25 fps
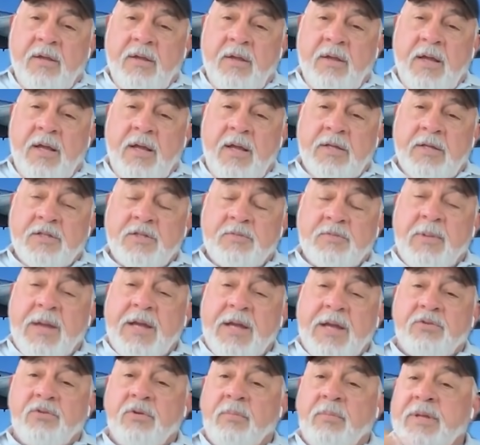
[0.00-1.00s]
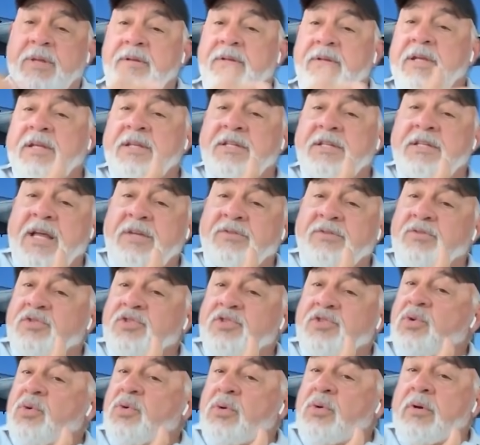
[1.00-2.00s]
uh, spectrum. In, in Desert
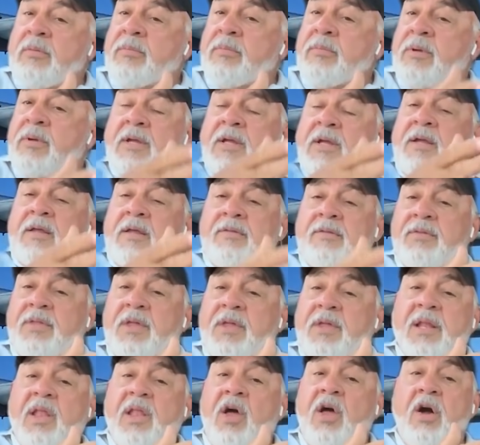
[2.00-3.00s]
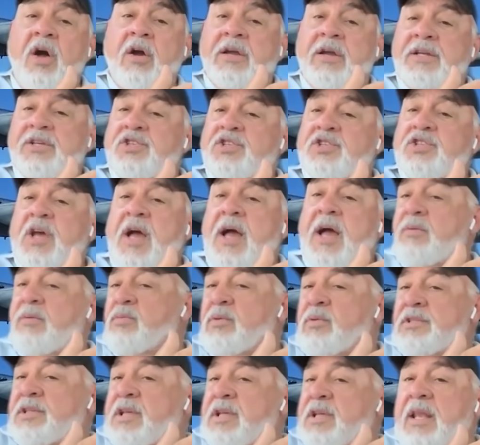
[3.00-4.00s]
Storm, the longest shot
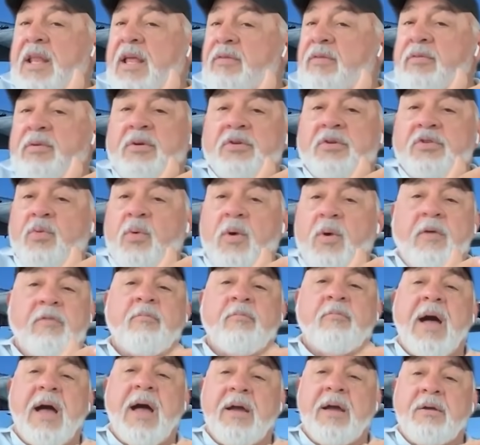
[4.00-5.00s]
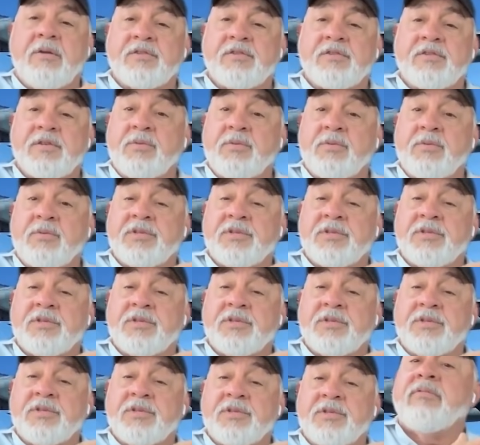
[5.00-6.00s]
was eleven or twelve miles. It was an AIM
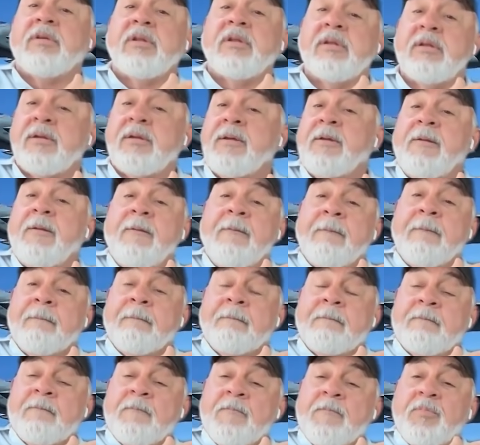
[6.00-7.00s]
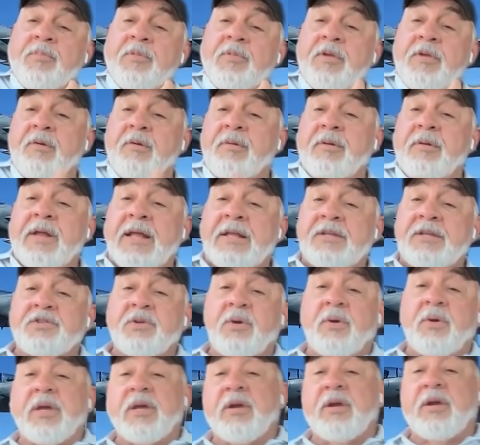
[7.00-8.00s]
seven. You know, and
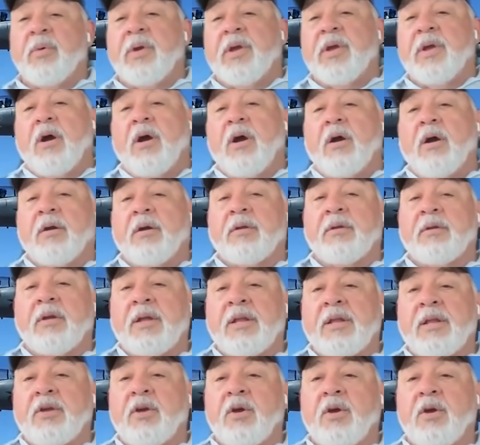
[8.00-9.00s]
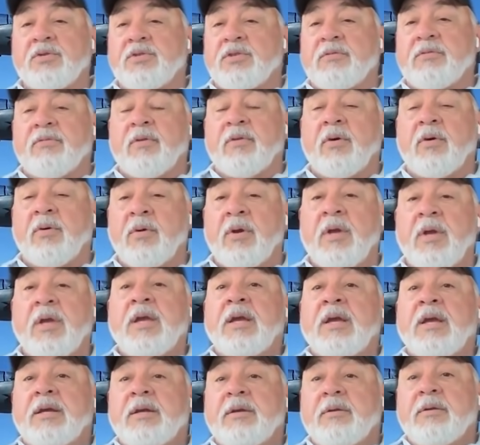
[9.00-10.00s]
so here we are in, in Kosovo,
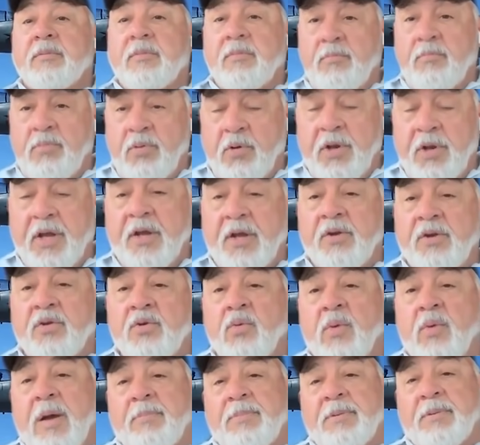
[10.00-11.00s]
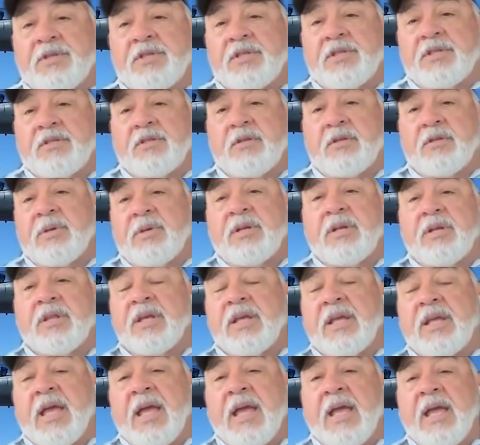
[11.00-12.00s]
putting a new weapon system into the
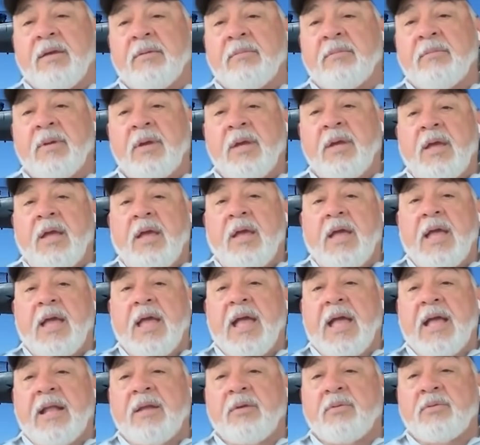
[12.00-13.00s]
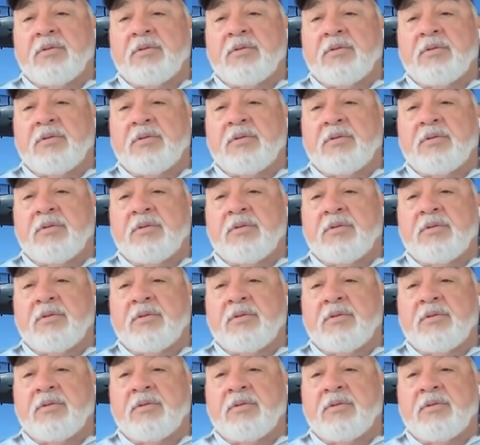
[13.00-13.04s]
game, and it